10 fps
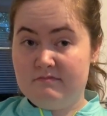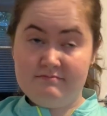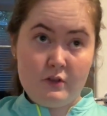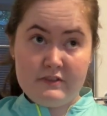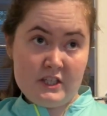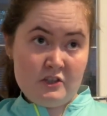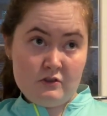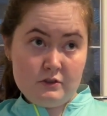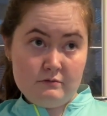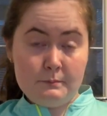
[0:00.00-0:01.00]

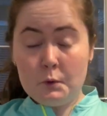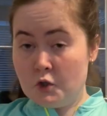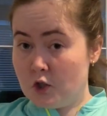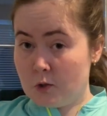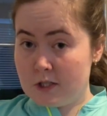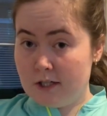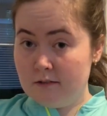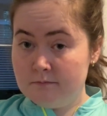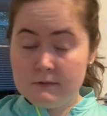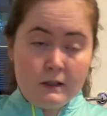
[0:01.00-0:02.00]
professional. I'm not a doctor,
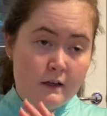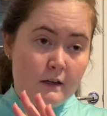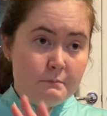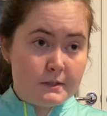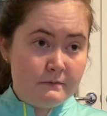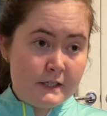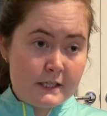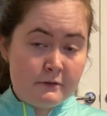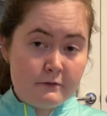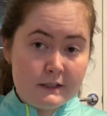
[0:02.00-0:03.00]
something
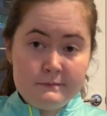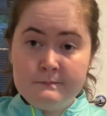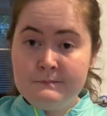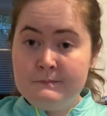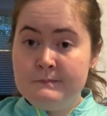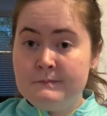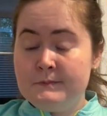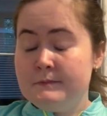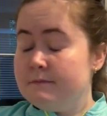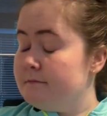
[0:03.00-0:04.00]
different.
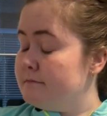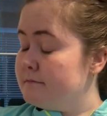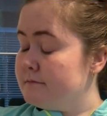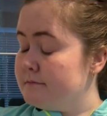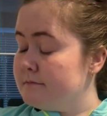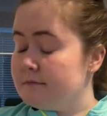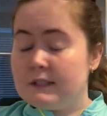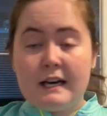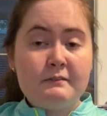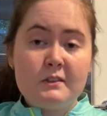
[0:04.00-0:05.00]

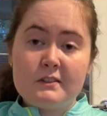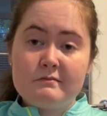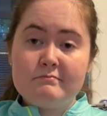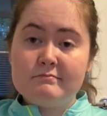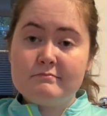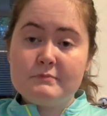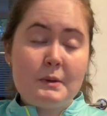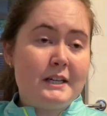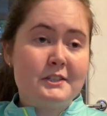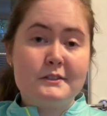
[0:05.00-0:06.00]
I haven't got the
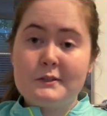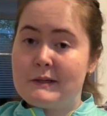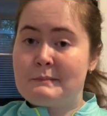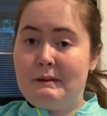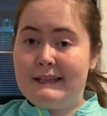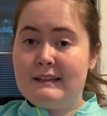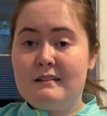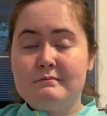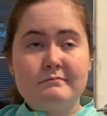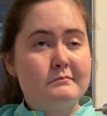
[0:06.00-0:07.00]
patience to explain that
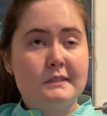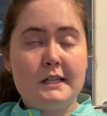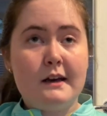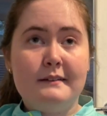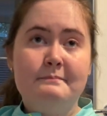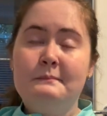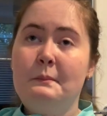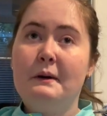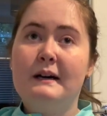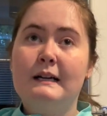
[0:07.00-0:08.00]
today,
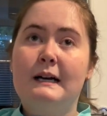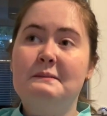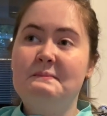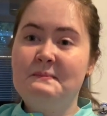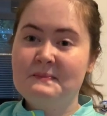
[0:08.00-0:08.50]
but I'm